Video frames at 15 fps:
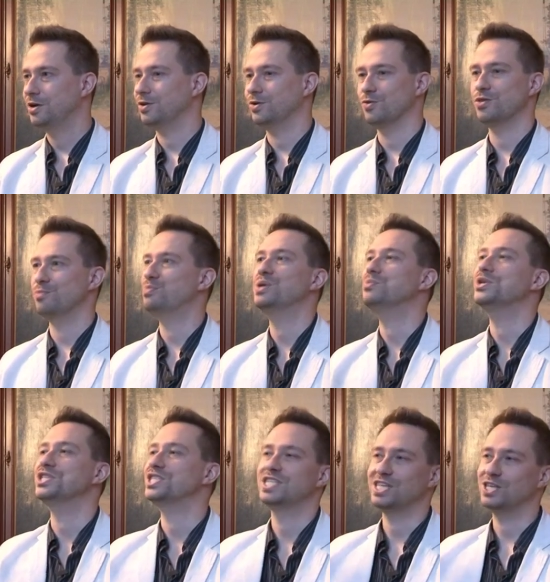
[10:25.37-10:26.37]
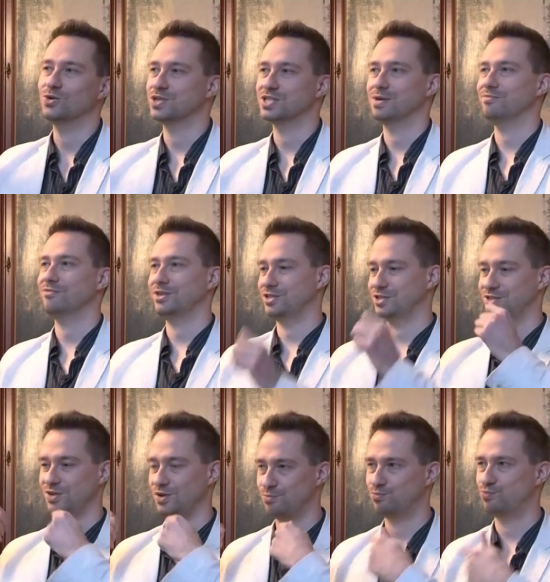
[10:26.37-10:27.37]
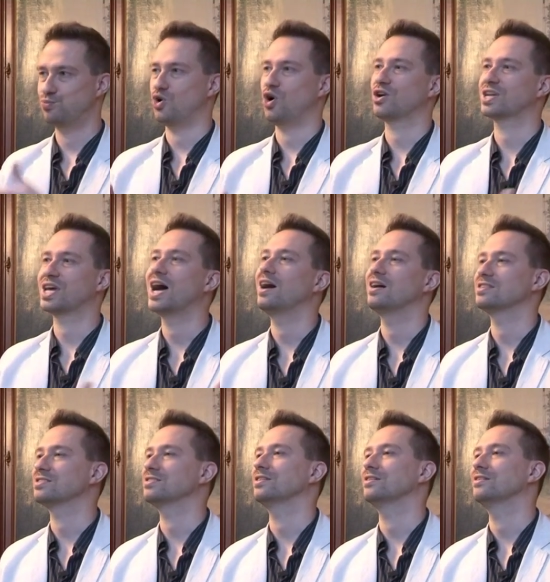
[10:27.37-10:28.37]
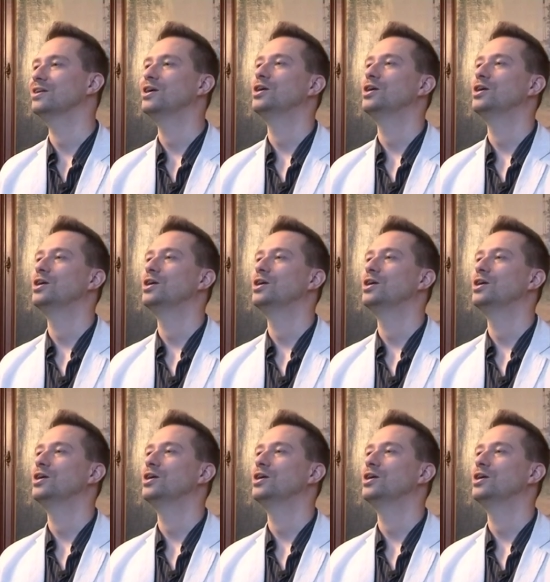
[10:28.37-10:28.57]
you know, the B B C or something just, you know, broadcasting